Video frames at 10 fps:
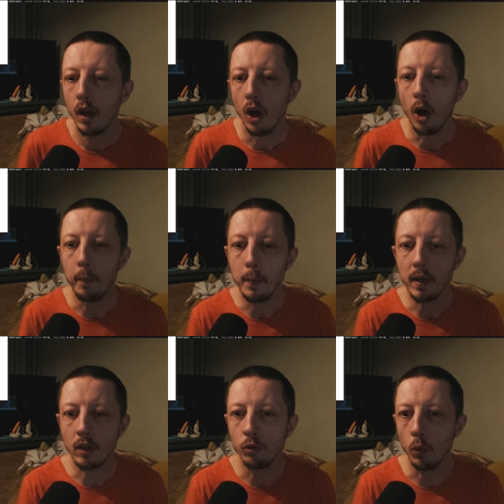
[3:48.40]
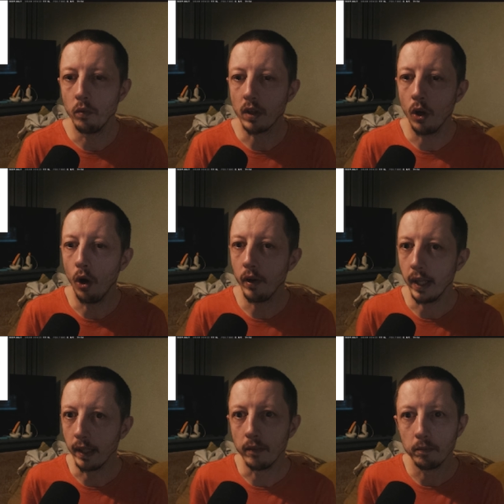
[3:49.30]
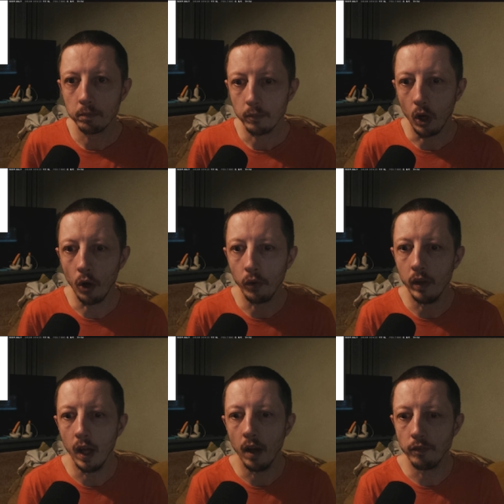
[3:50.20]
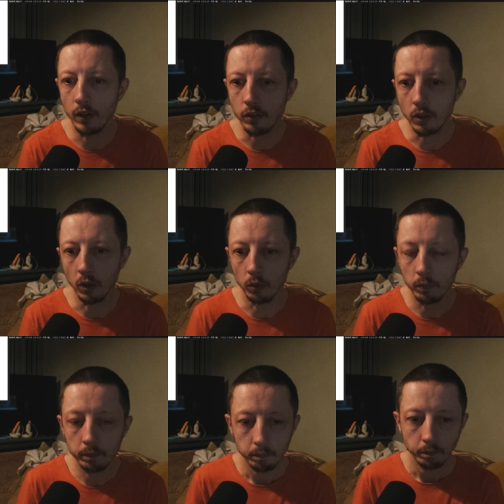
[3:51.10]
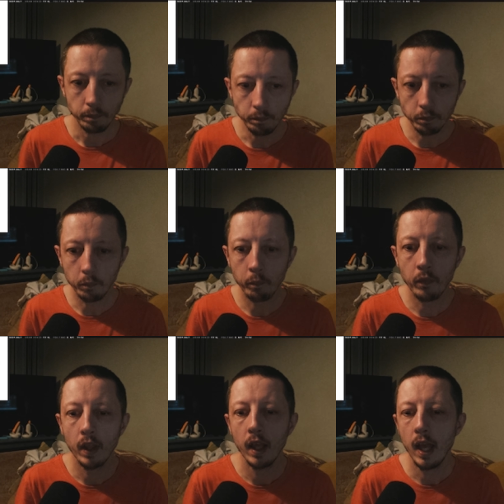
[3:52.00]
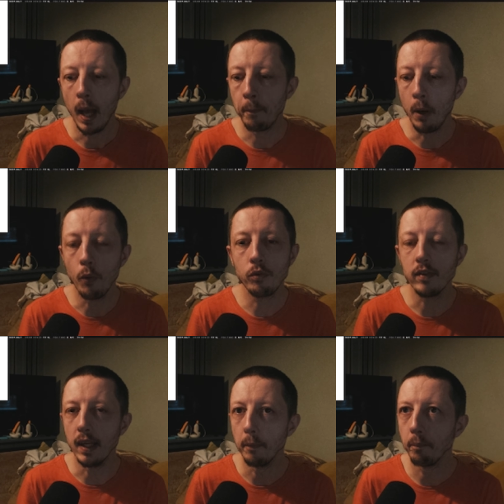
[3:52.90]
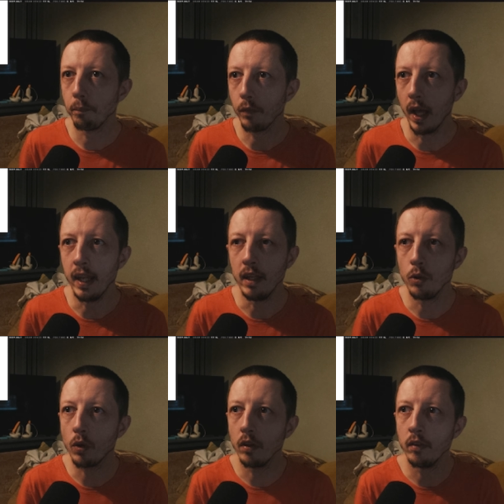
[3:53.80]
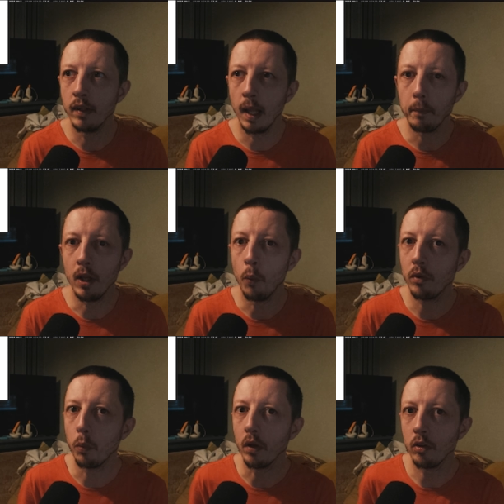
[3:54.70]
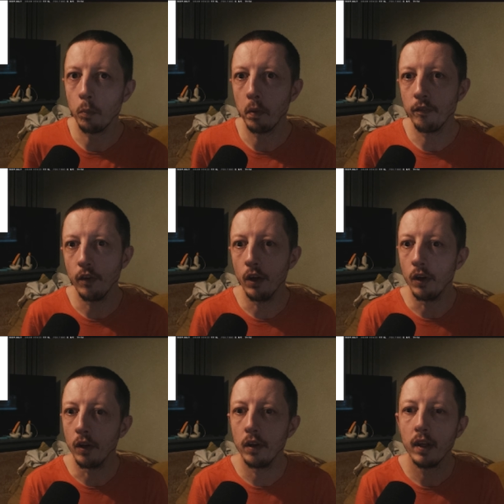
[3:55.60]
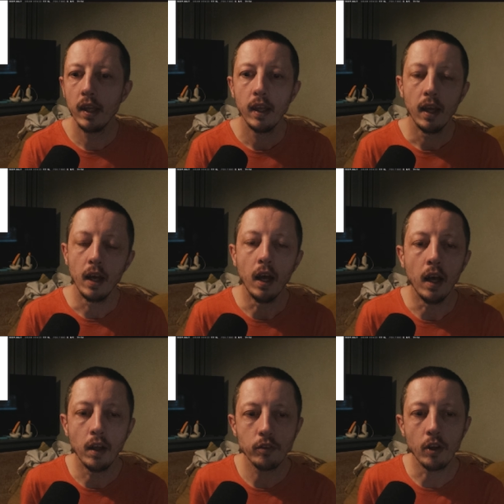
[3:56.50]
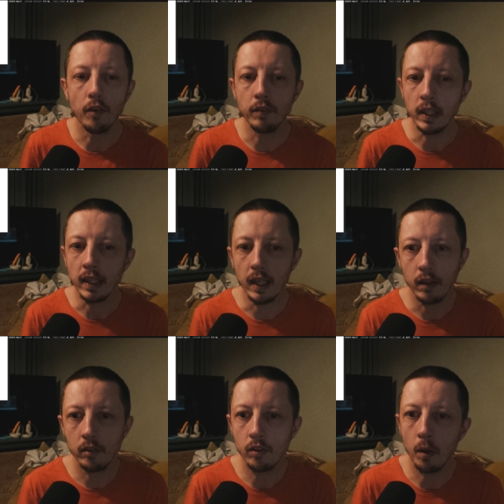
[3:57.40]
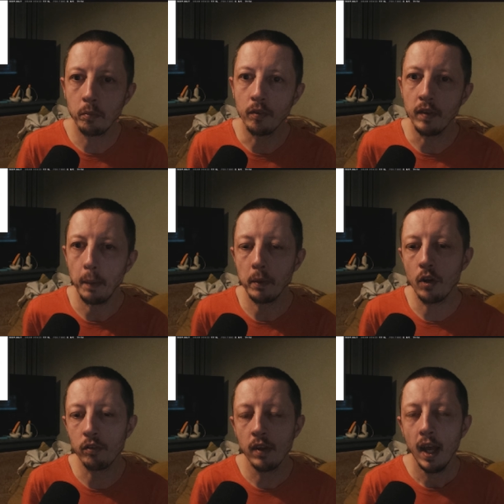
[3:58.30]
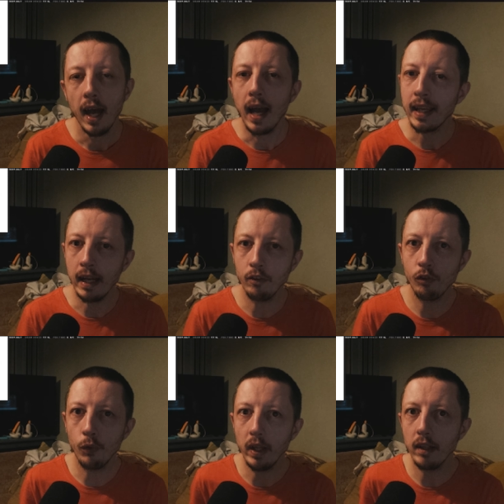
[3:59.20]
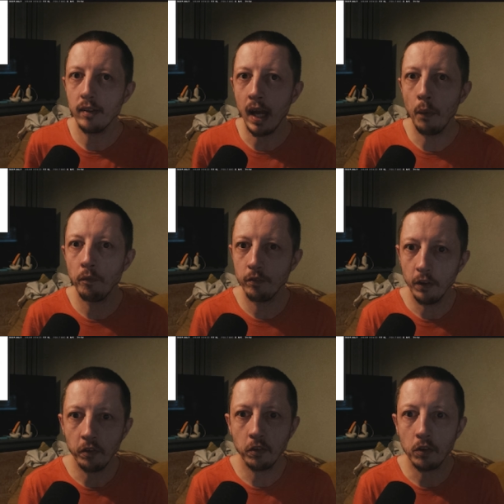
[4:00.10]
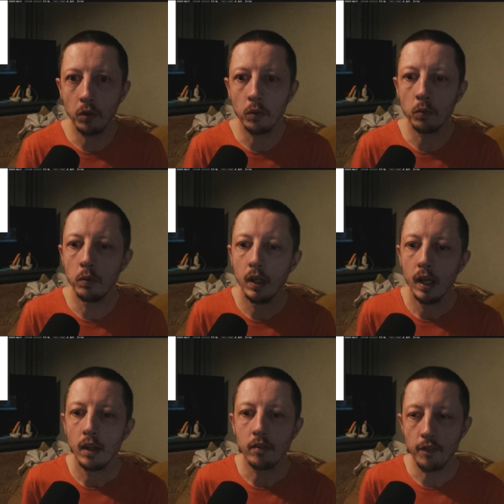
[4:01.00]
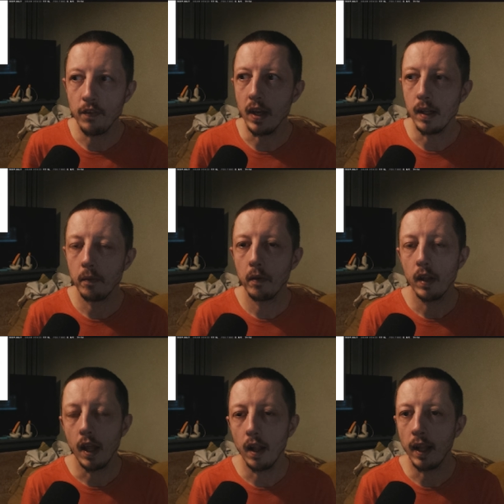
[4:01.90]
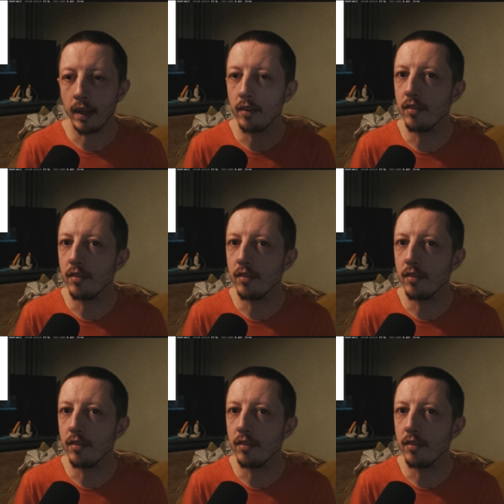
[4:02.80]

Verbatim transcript: Or maybe I could do a recording on uh, Vertical and post it, and then you can let me know which one you prefer, uh, sort of thing in terms of that. Because I can shrink down Vertical to fit, he